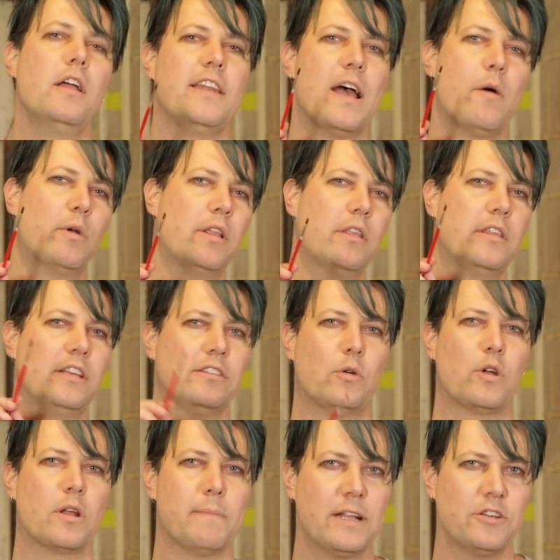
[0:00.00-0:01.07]
Now, one of the things I
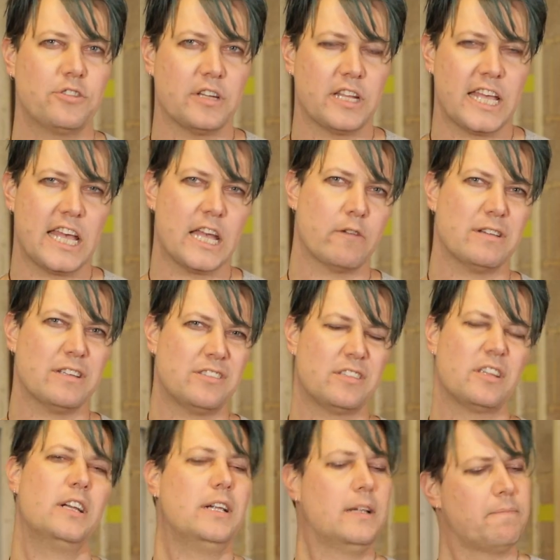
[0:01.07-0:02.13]
want to mention here is